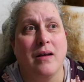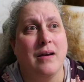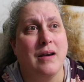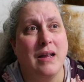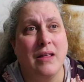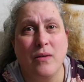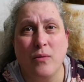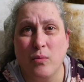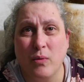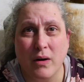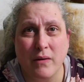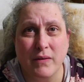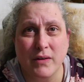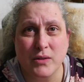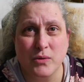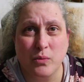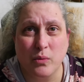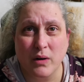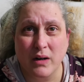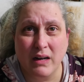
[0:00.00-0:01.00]
neither one of
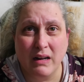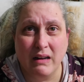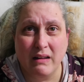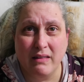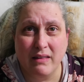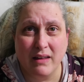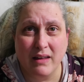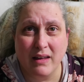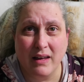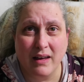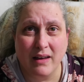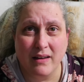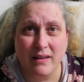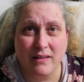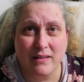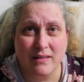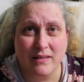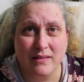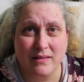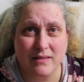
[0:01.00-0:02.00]
us wanted anything
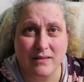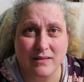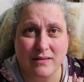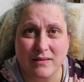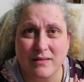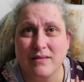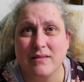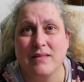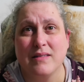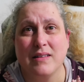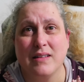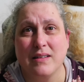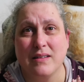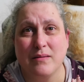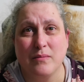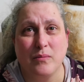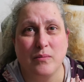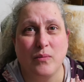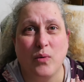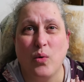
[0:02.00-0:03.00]

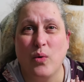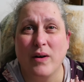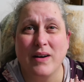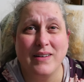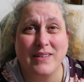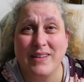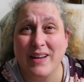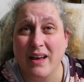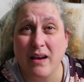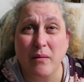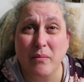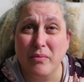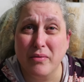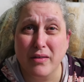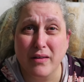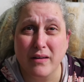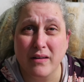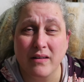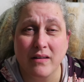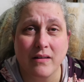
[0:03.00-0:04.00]
more in depth.
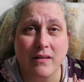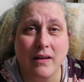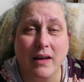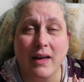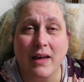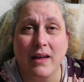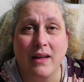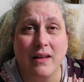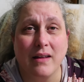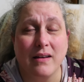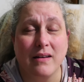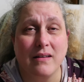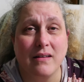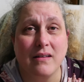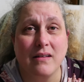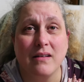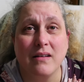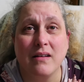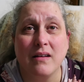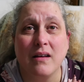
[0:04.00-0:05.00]

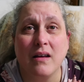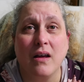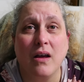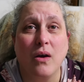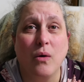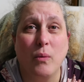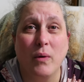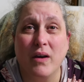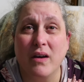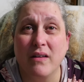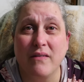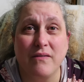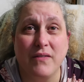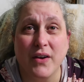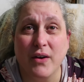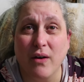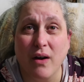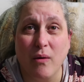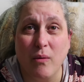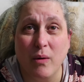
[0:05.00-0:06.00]
And we couldn't
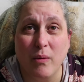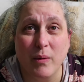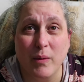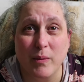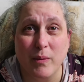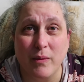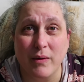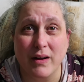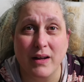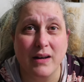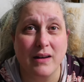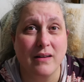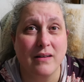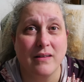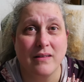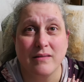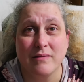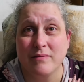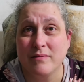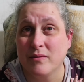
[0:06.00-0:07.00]
figure out what we wanted.
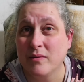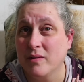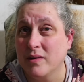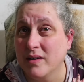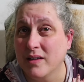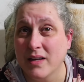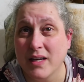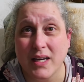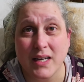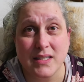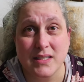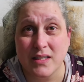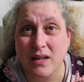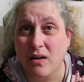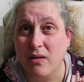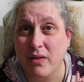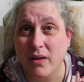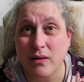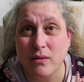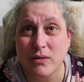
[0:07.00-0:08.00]
He
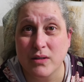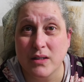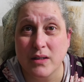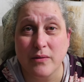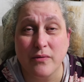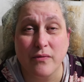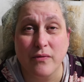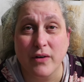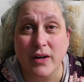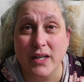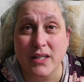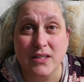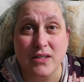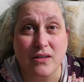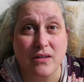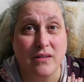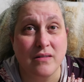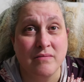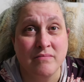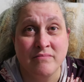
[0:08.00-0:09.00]
saw those in the
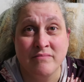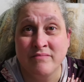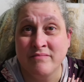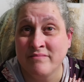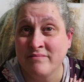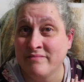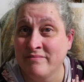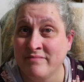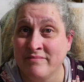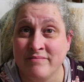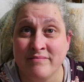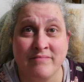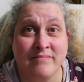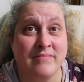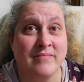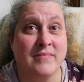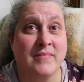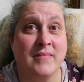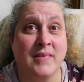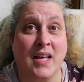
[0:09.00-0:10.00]
freezer.
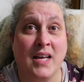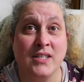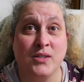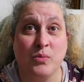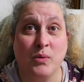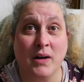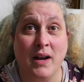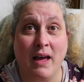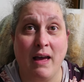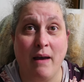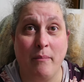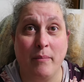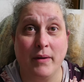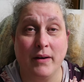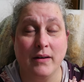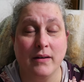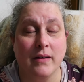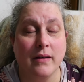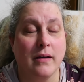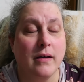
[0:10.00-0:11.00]
That's what
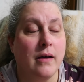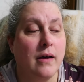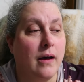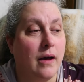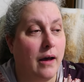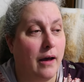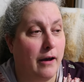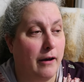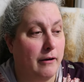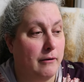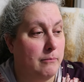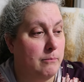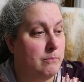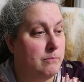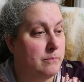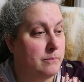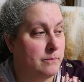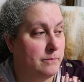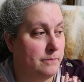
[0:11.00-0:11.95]
happened. Um,